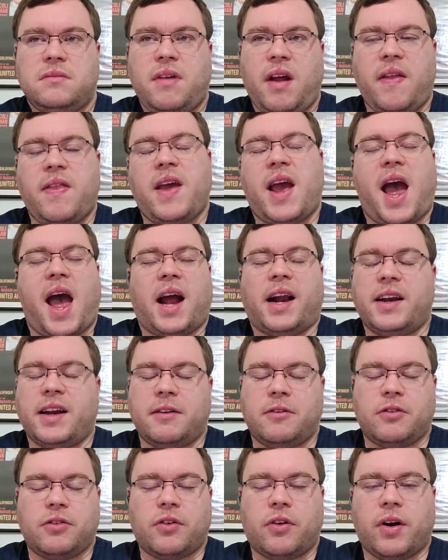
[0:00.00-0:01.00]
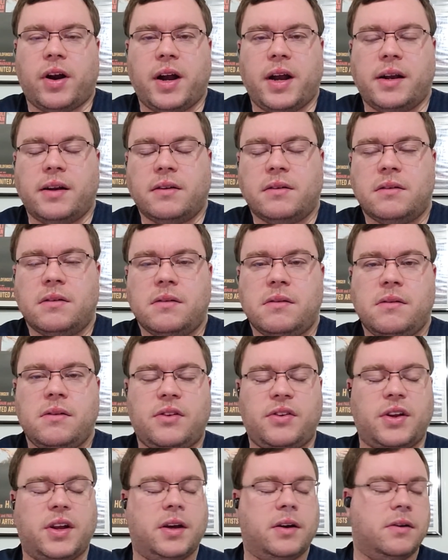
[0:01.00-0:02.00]
And the acting was great.
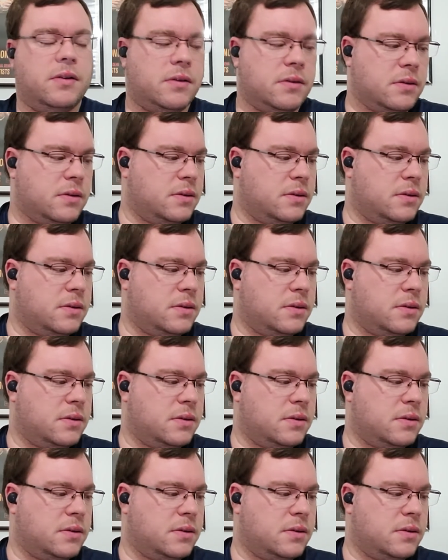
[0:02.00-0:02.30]
So,